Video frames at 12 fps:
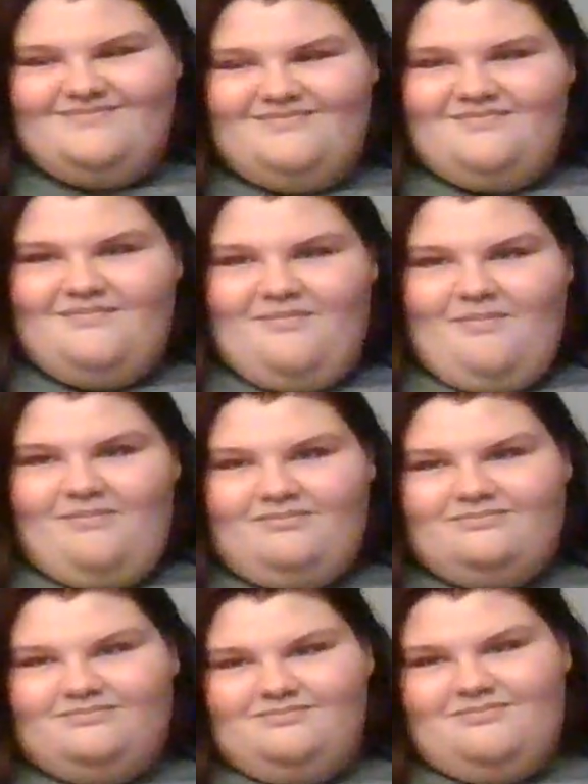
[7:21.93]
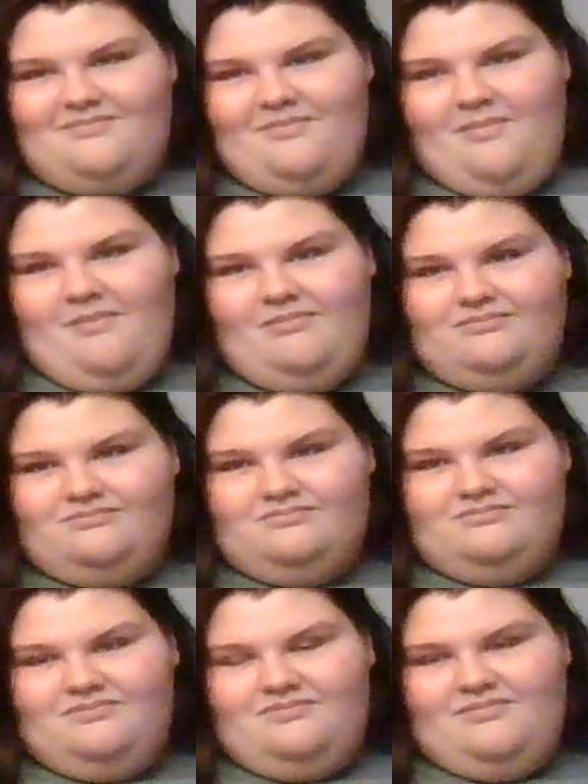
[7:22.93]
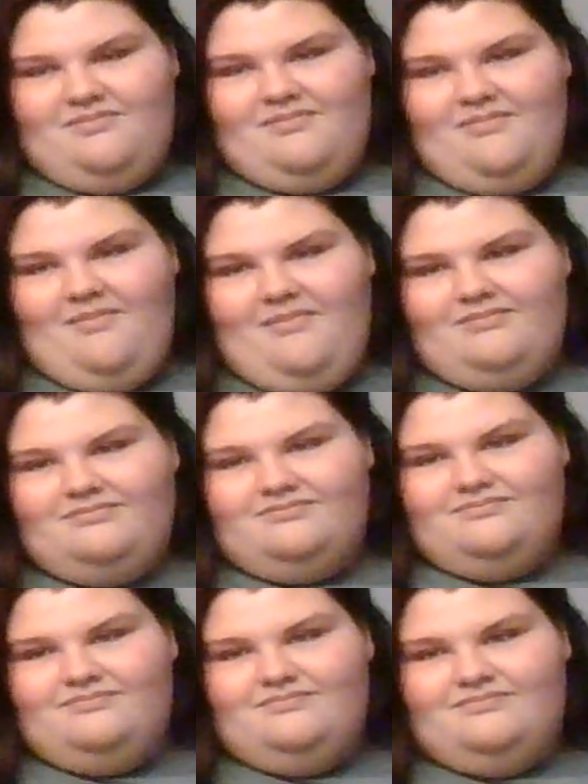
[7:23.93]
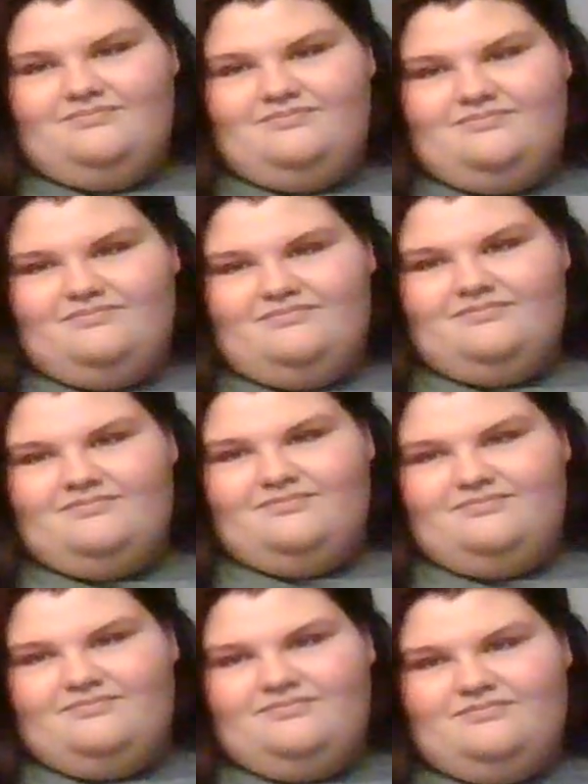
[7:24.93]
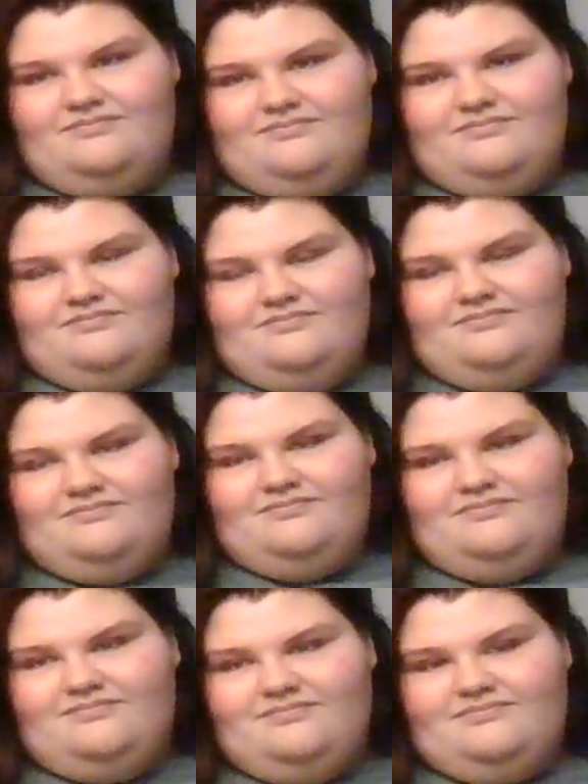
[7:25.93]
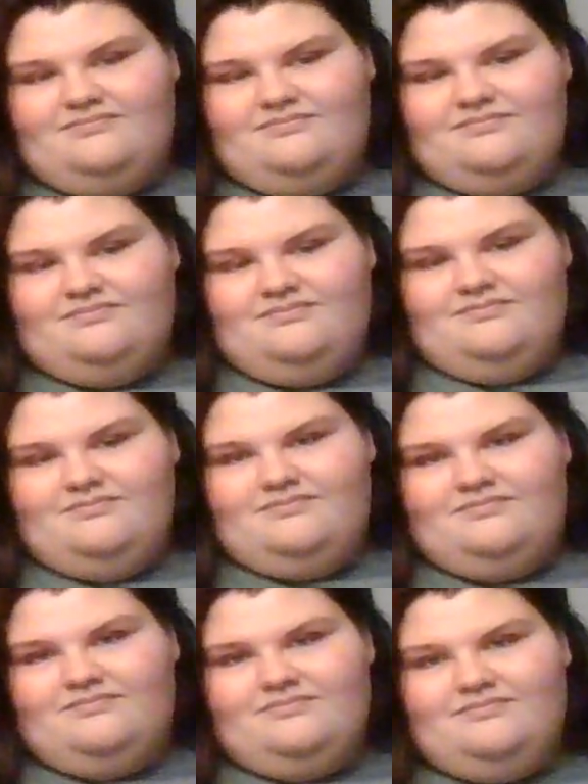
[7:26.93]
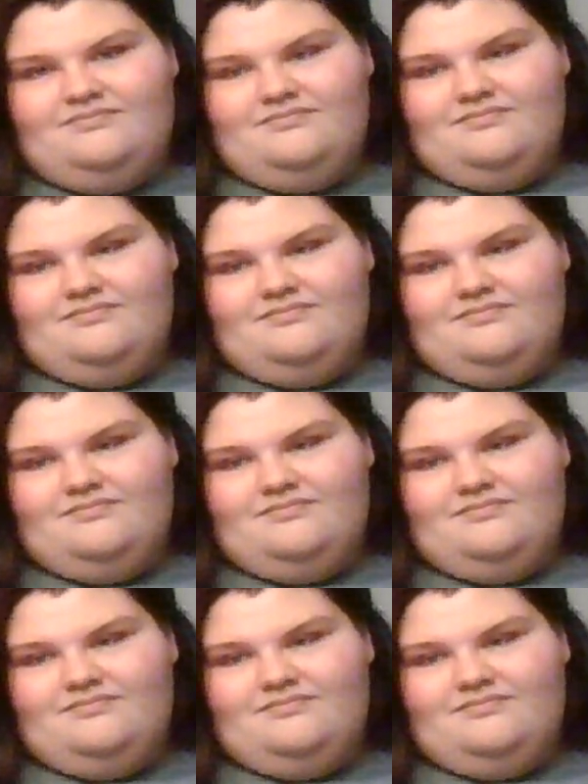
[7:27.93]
(silent)